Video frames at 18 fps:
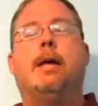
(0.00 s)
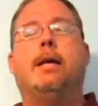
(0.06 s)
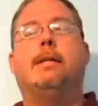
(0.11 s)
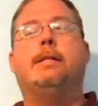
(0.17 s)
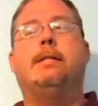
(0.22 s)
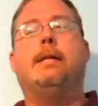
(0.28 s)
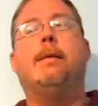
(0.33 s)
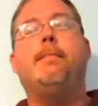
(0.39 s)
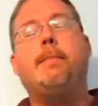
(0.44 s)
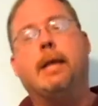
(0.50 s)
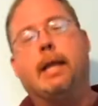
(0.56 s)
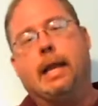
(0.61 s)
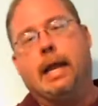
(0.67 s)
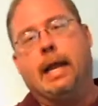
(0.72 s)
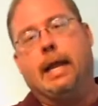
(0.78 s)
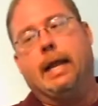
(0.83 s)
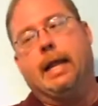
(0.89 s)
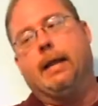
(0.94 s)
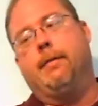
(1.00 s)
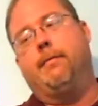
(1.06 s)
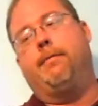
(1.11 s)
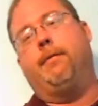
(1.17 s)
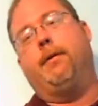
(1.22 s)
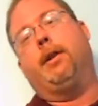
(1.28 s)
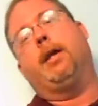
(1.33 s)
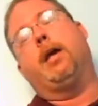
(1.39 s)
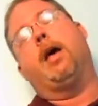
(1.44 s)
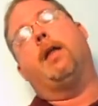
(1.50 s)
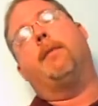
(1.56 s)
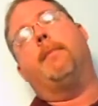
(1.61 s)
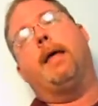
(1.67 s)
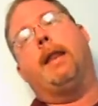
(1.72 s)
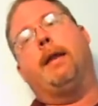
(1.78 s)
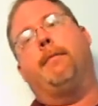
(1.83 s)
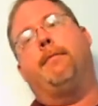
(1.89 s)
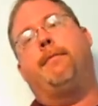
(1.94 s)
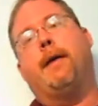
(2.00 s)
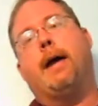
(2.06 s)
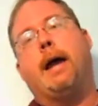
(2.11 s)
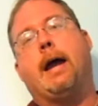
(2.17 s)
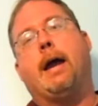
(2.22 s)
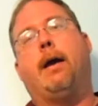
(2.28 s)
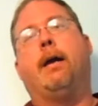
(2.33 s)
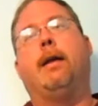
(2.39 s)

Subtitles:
simulating fully automatic fire